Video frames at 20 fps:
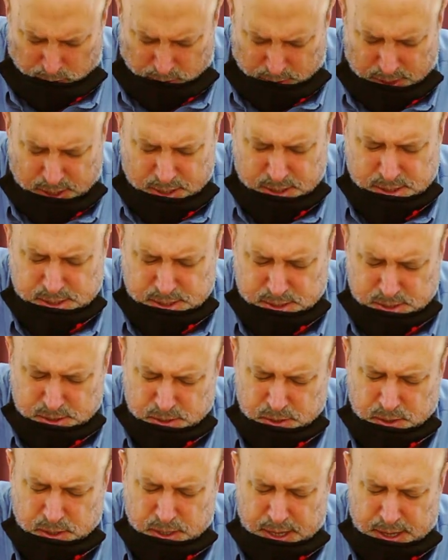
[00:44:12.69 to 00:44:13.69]
That is
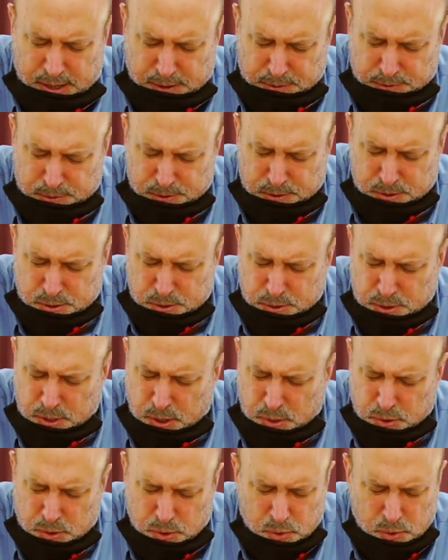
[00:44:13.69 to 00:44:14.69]
eternal life. To
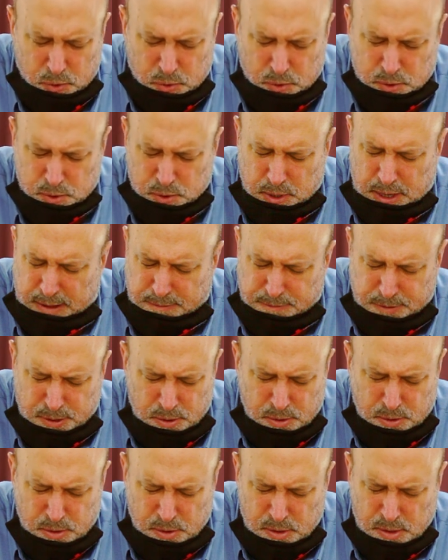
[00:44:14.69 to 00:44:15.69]
know you, to love
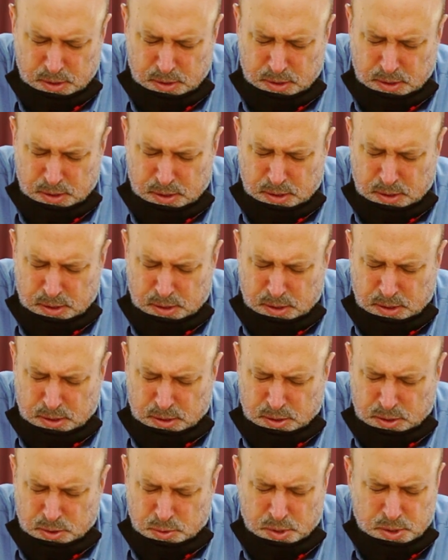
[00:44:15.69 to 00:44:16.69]
you,
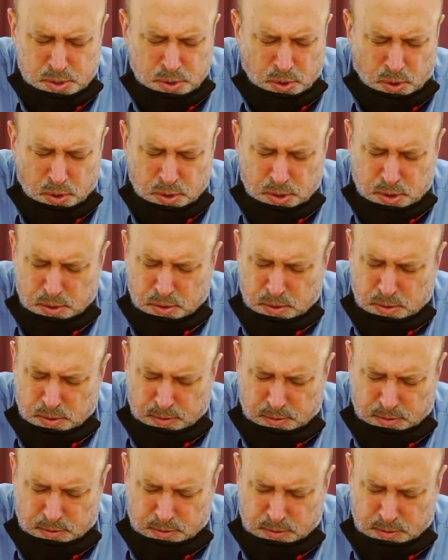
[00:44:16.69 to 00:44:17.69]
to adore you,
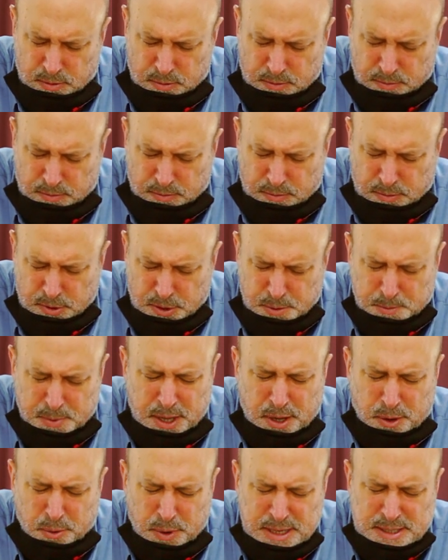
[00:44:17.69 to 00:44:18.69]
to
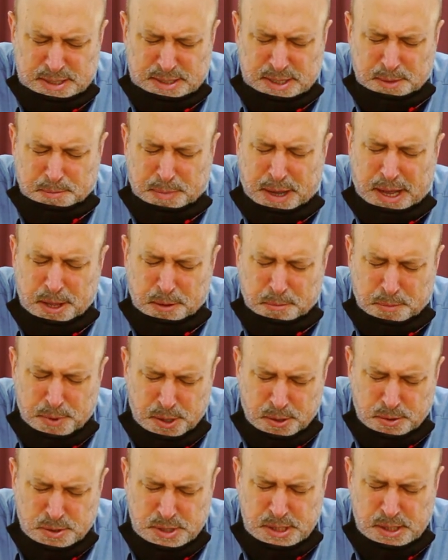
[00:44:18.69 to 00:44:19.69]
be arrested by your
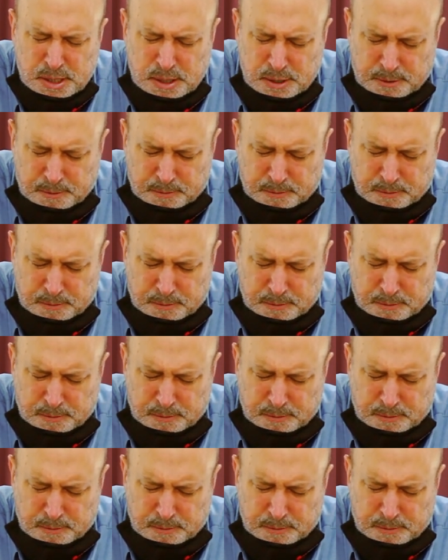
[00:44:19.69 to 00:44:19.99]
beauty.